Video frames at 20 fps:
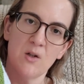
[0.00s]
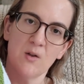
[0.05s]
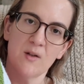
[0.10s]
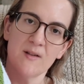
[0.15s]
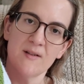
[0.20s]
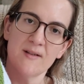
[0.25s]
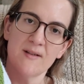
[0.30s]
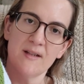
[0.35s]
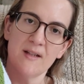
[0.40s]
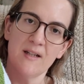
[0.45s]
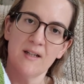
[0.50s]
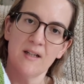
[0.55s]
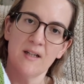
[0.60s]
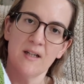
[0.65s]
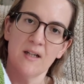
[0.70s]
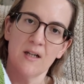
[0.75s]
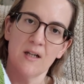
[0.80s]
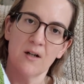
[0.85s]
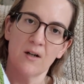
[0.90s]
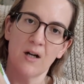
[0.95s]
You can see
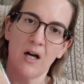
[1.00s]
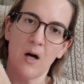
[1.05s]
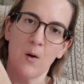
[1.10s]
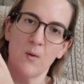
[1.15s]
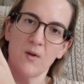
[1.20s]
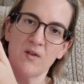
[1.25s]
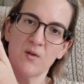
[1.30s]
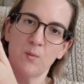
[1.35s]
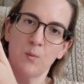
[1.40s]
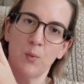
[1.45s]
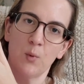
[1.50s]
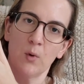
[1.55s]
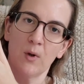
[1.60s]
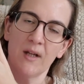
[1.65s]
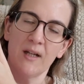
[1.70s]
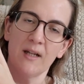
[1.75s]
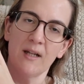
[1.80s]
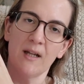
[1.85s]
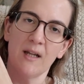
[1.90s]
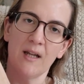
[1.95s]
here how it's
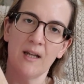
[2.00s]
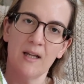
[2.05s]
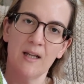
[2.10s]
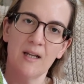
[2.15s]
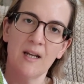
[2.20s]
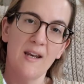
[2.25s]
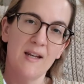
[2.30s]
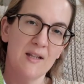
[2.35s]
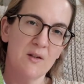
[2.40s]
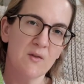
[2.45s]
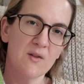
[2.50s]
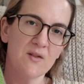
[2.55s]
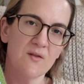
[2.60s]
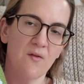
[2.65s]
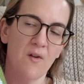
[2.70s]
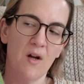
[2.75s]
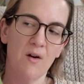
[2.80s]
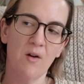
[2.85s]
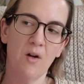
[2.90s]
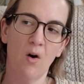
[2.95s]
pulling in, and it was
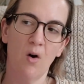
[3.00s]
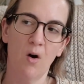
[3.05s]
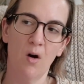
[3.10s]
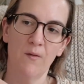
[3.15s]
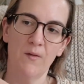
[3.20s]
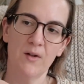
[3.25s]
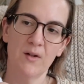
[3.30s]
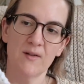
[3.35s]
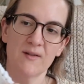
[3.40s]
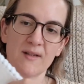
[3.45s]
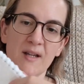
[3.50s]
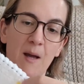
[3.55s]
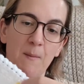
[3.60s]
very obvious.